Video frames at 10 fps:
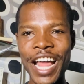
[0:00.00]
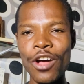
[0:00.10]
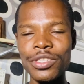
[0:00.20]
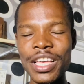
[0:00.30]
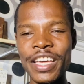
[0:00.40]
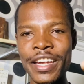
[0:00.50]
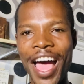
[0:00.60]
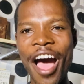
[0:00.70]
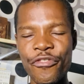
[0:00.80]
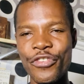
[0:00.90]
out in
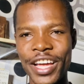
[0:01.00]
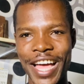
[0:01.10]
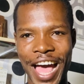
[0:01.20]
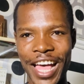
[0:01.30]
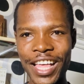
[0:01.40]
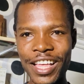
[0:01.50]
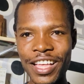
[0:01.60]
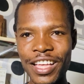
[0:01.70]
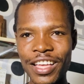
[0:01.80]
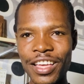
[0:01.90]
Africa
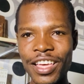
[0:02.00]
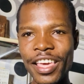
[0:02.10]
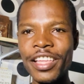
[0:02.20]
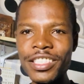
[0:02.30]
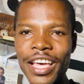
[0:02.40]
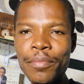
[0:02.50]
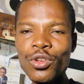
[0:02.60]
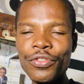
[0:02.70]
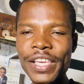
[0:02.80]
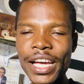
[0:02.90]
in terms
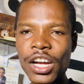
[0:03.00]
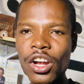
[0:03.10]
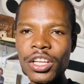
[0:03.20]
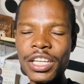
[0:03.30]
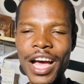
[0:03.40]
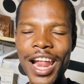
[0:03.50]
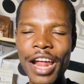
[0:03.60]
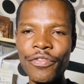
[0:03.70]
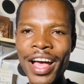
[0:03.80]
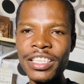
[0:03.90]
of technological
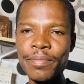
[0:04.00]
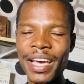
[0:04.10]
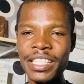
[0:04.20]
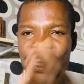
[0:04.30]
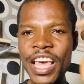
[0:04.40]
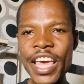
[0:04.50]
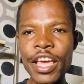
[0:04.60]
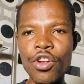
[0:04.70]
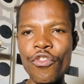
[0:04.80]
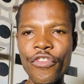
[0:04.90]
advancement,
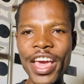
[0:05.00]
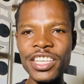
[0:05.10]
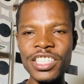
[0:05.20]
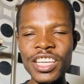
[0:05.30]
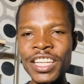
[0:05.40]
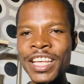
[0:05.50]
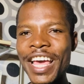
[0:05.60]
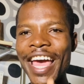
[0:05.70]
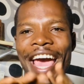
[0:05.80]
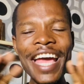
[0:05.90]
innovation,
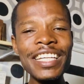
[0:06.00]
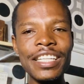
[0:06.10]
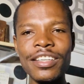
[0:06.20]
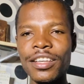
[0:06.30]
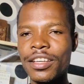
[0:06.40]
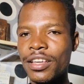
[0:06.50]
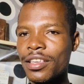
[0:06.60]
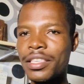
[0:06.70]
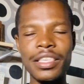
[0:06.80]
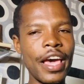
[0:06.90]
and
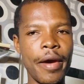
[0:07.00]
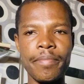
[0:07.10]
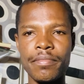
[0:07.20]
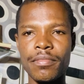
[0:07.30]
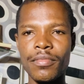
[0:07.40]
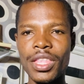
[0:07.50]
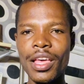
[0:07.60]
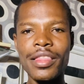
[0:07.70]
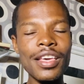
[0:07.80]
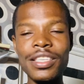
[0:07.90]
STEM.
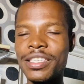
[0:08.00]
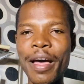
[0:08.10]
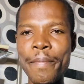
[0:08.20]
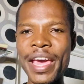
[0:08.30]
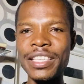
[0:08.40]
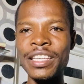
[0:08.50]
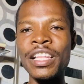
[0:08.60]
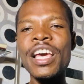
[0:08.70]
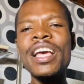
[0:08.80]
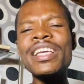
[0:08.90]
This is amazing.
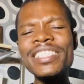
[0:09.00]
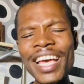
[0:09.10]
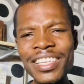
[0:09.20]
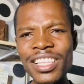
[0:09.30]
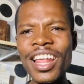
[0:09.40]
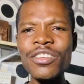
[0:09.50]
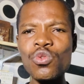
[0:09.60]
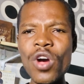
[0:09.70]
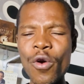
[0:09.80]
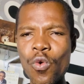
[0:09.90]
Just let's
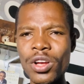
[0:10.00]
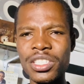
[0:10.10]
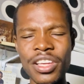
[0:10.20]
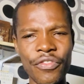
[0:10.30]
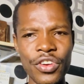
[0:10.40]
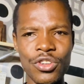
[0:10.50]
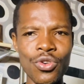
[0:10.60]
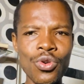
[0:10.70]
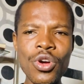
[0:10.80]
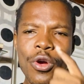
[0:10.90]
go and watch the
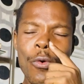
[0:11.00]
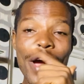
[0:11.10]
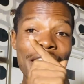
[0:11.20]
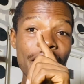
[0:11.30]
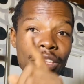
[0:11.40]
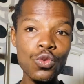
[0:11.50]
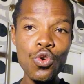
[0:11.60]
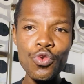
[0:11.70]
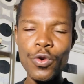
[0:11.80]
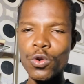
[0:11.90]
video. When it is
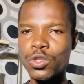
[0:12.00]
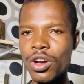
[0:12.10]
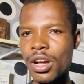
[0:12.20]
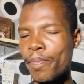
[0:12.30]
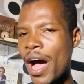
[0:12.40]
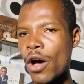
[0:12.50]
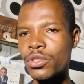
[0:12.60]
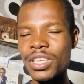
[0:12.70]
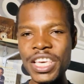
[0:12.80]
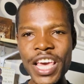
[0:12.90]
good, we'll talk
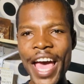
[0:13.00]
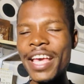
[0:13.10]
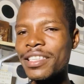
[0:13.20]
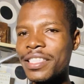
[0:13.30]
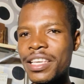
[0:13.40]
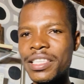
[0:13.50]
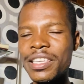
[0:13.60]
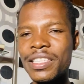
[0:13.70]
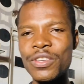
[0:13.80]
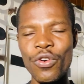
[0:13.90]
about. Here is
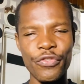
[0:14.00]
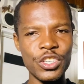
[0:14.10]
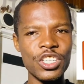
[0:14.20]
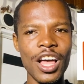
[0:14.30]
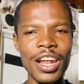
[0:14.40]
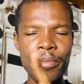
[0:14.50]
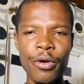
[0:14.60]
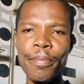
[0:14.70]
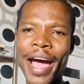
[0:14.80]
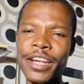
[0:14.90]
DTC Official. Let me
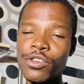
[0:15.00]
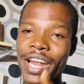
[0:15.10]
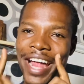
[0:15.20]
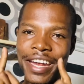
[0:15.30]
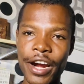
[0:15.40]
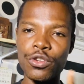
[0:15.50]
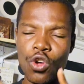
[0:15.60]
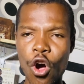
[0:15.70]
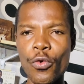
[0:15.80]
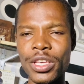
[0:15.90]
remind you that there is
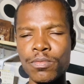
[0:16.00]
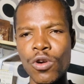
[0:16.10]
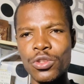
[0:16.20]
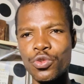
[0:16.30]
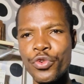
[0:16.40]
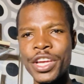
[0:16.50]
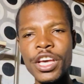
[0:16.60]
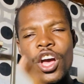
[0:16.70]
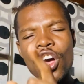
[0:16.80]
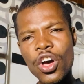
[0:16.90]
always more to read
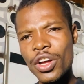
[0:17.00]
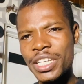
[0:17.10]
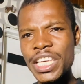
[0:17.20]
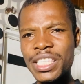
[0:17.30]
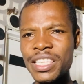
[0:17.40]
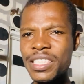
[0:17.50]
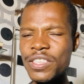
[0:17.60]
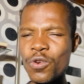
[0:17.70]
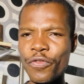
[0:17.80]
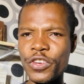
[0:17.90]
on
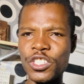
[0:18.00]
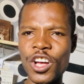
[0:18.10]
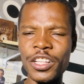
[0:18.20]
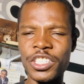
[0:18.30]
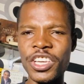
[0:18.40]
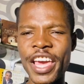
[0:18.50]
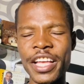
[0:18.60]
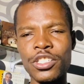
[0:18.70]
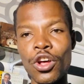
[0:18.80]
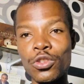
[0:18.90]

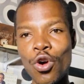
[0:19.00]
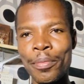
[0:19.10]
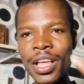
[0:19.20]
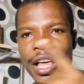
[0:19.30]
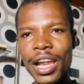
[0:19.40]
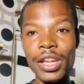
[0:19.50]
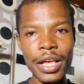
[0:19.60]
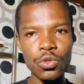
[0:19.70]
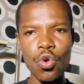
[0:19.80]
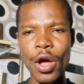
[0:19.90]
dtcofficialgh.com.
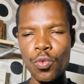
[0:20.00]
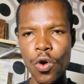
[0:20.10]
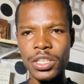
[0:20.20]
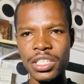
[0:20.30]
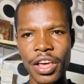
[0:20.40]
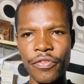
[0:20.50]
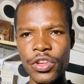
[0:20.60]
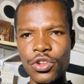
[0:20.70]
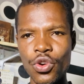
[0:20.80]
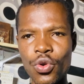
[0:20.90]
Let's go and watch the
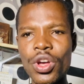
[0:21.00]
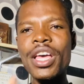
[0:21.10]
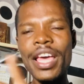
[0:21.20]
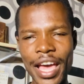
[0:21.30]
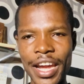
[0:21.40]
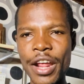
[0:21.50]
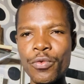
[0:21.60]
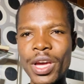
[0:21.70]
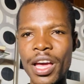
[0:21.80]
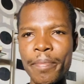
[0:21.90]
video and then
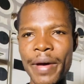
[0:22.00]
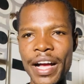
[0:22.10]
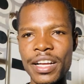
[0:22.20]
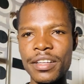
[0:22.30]
we come back.